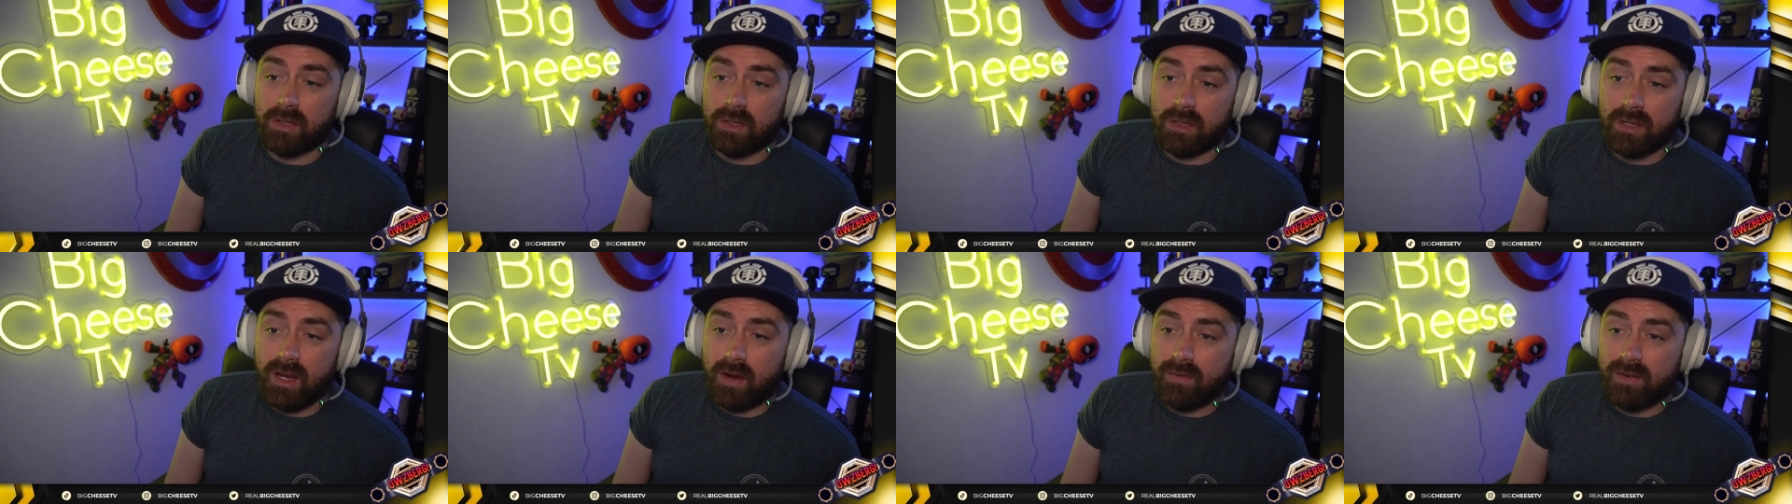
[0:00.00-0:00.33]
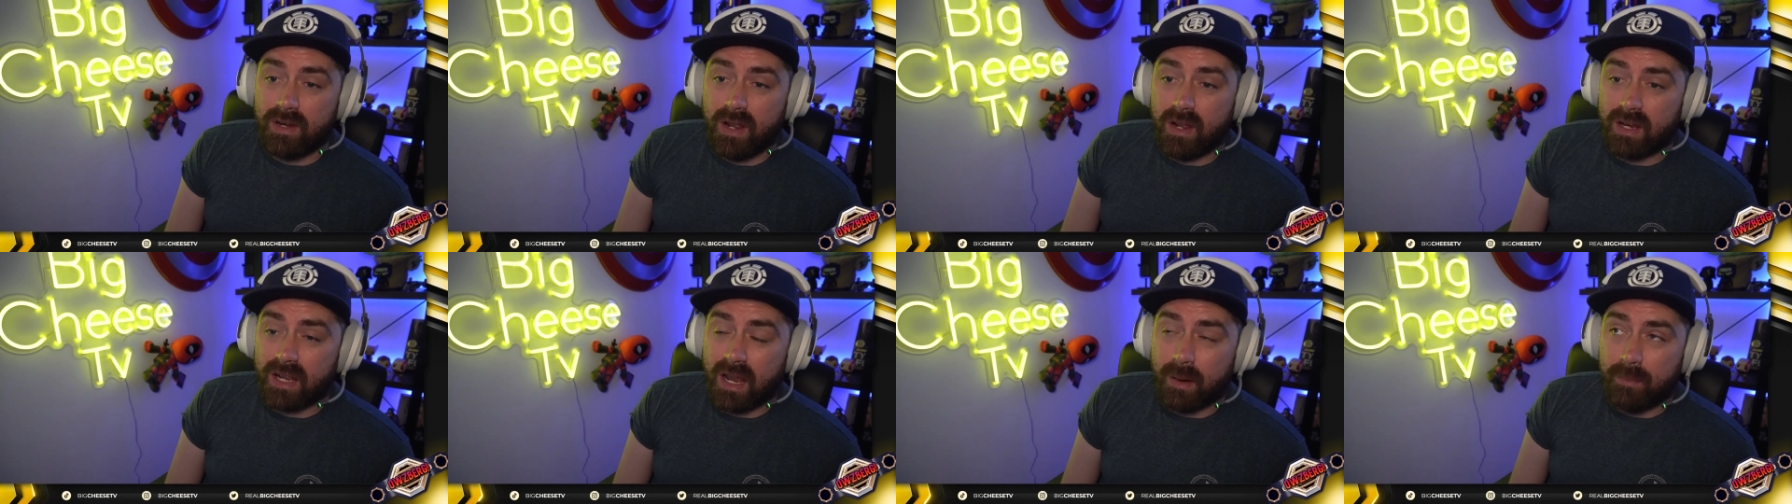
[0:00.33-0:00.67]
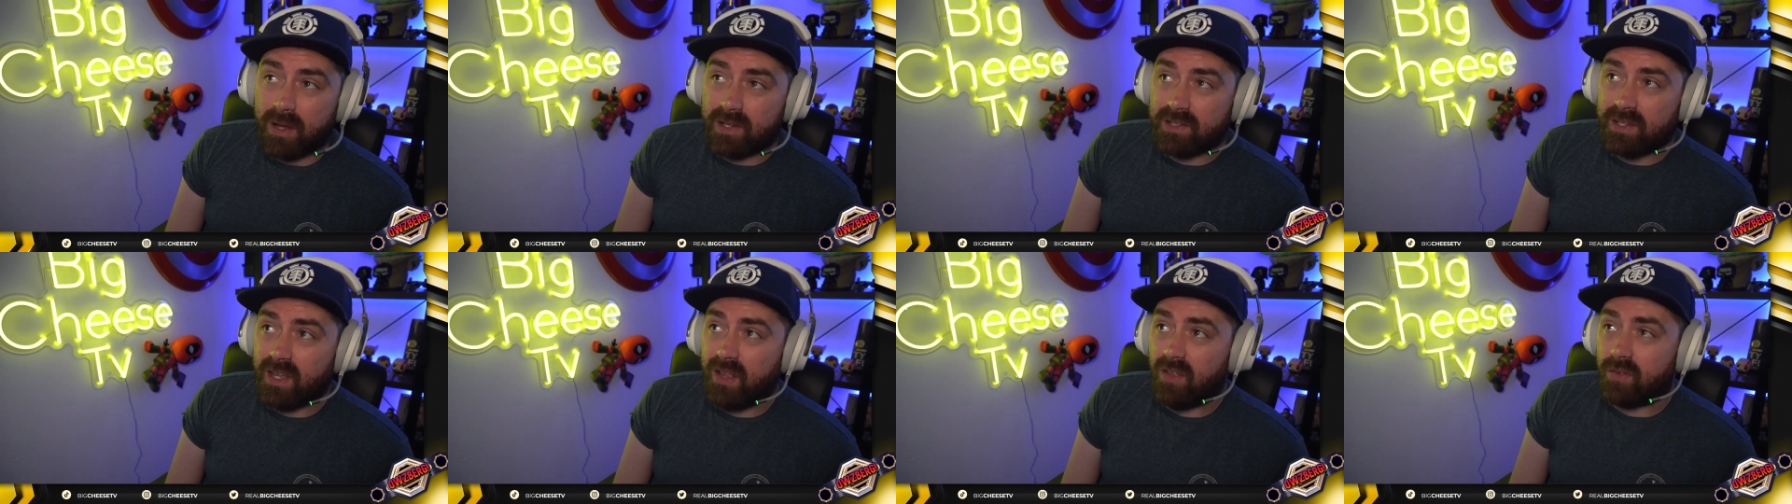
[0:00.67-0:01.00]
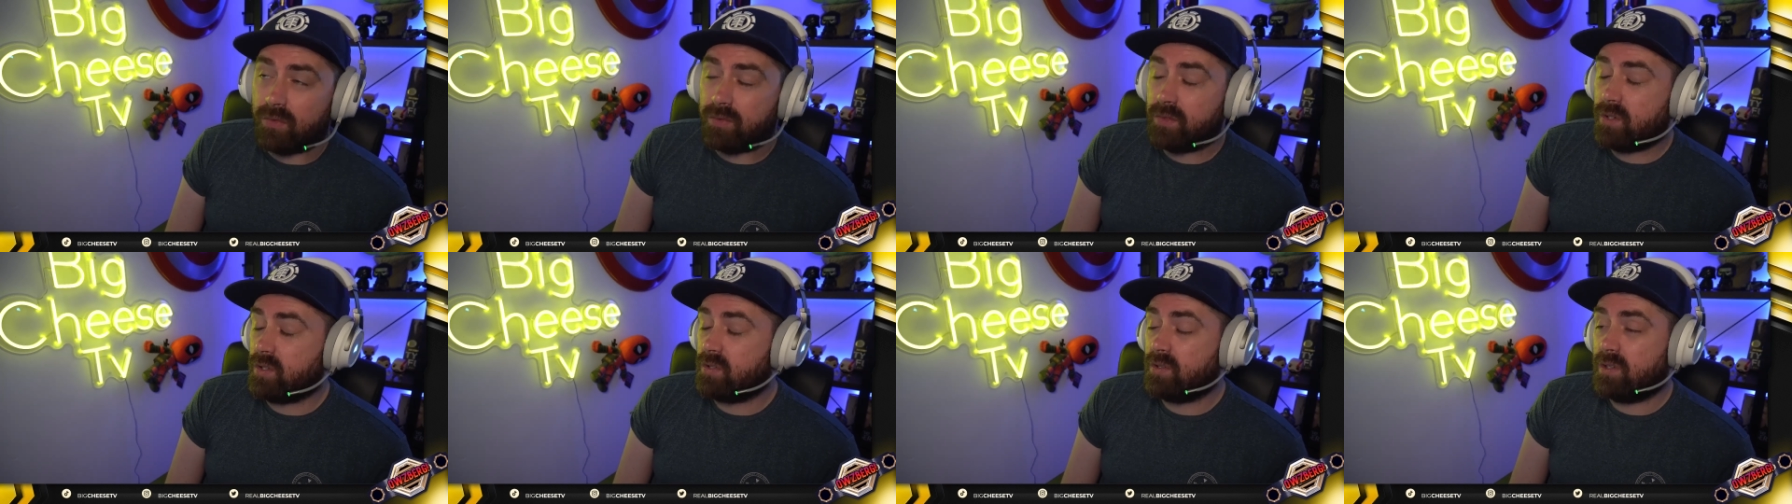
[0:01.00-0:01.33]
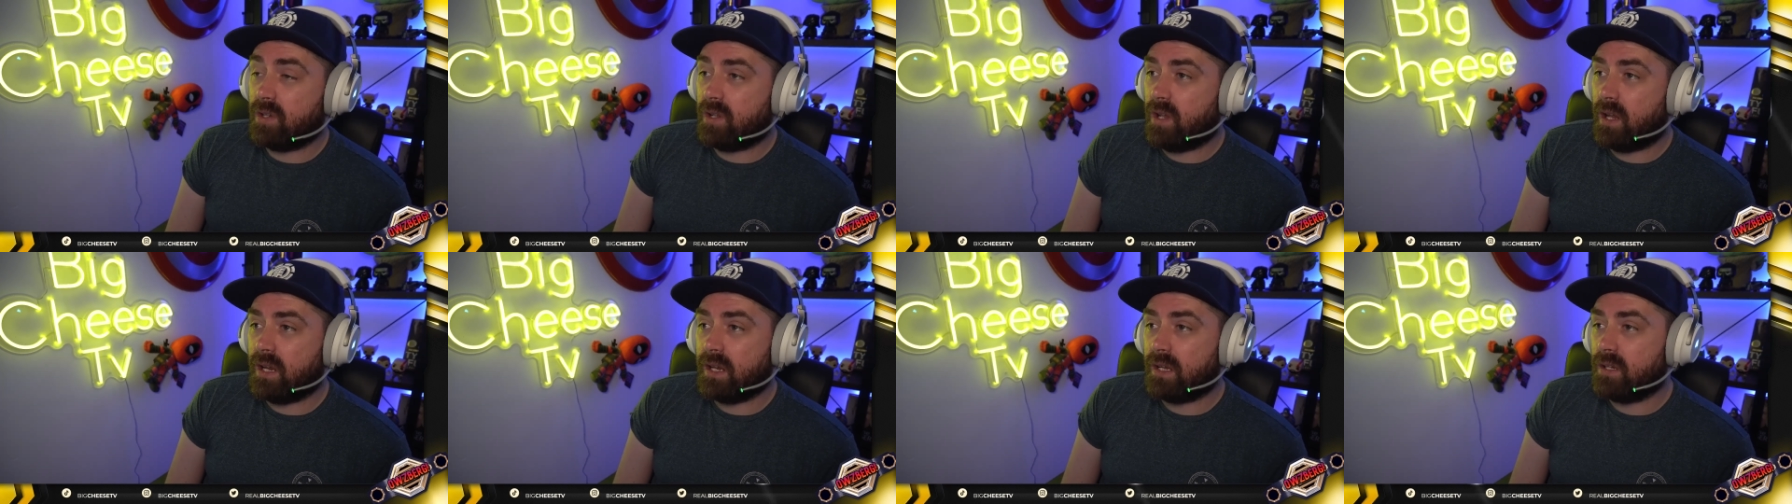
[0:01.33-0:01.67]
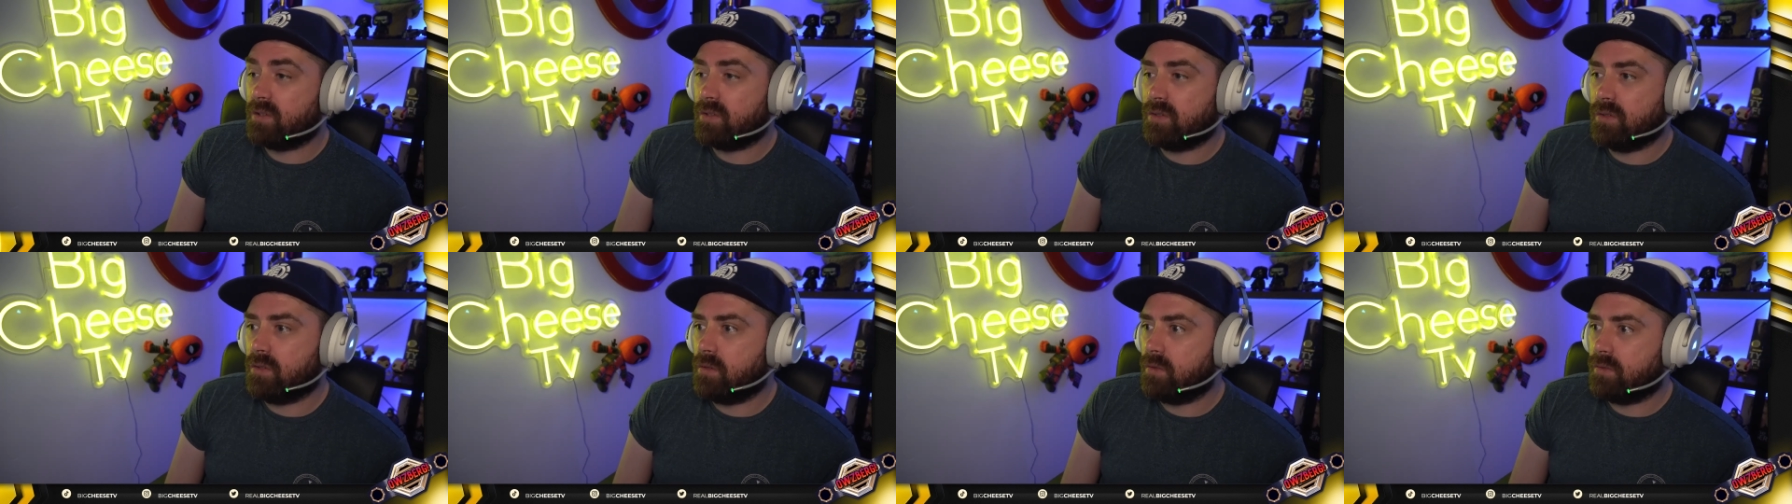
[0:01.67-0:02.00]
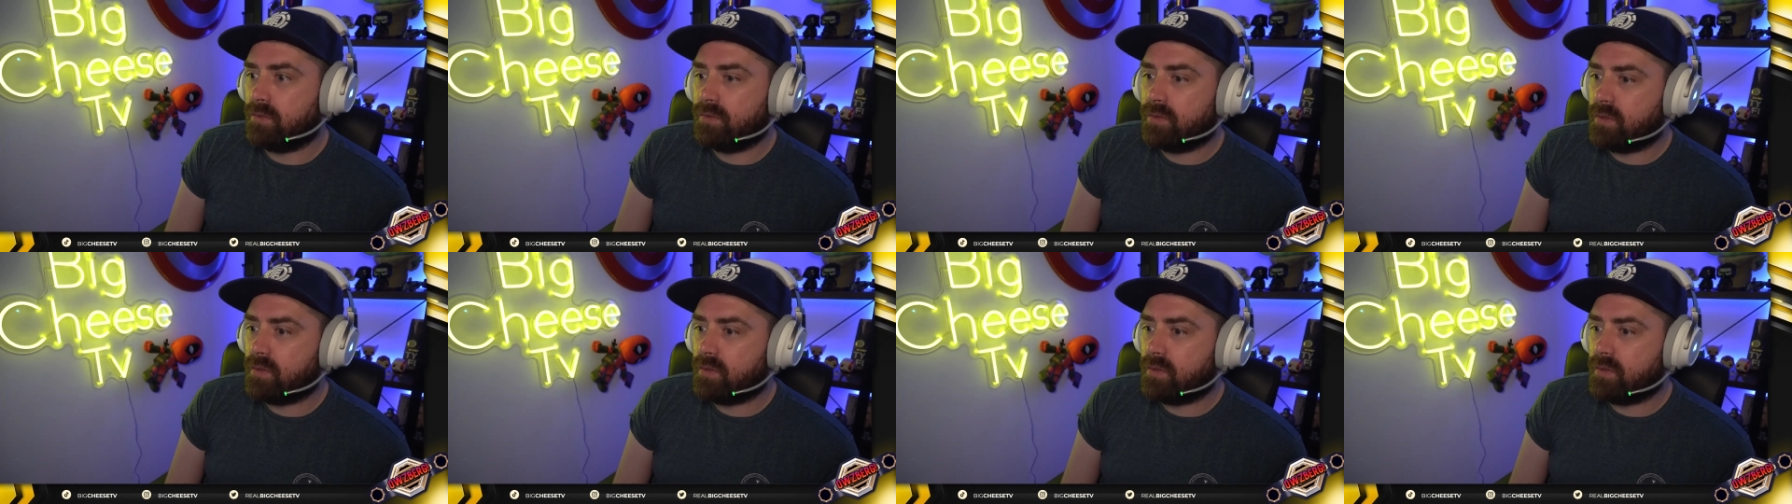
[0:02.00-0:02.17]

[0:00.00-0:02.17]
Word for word: every now and again myself, just to like sort of